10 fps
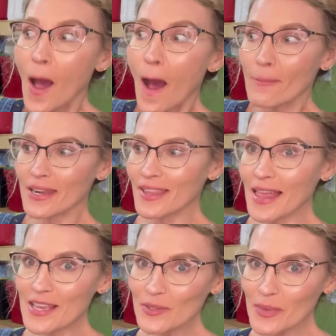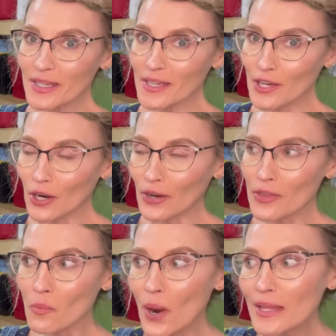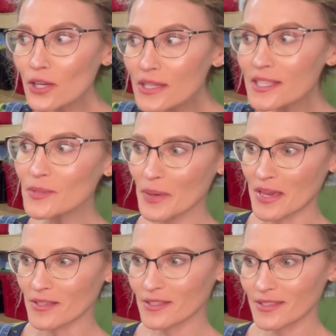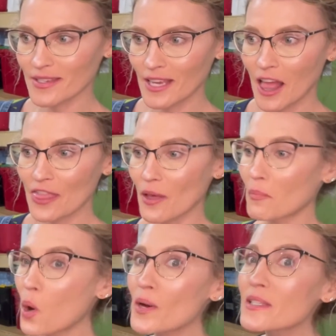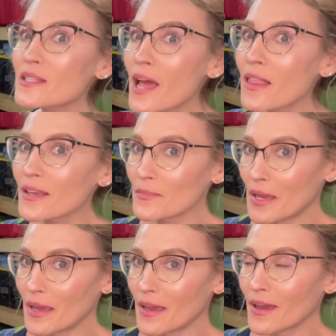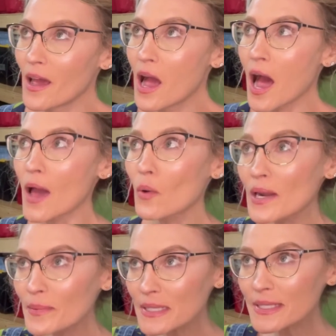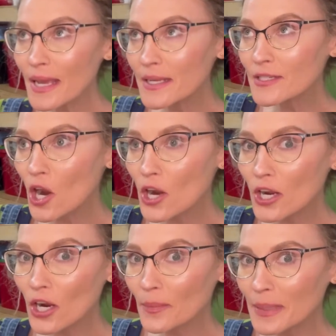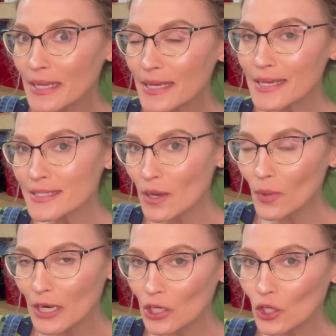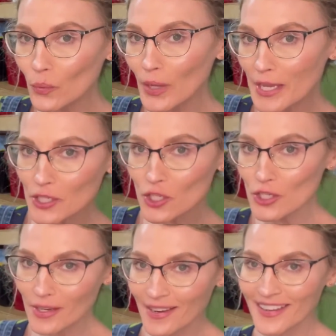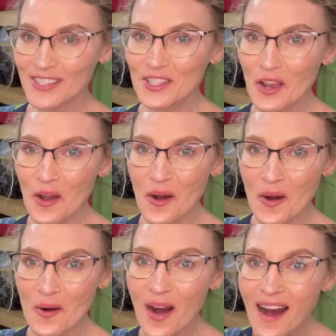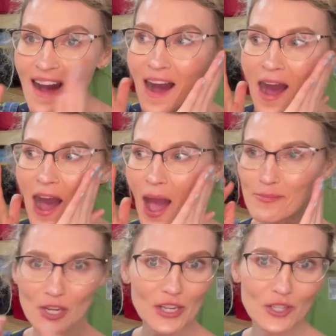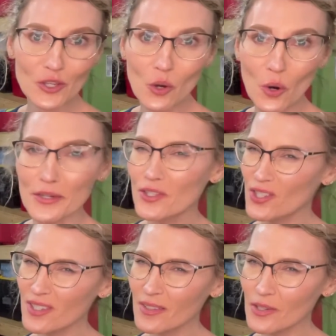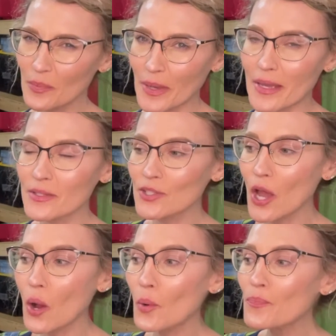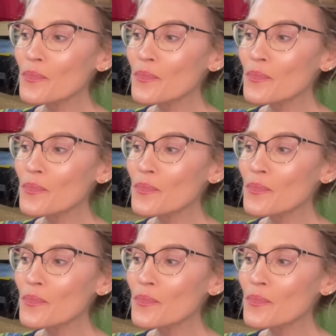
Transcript: But at the last minute here, the more I look at this piece, the more it's telling me, I want to be staying darker, please. I want to look rich. So I'm changing the course just a little bit. So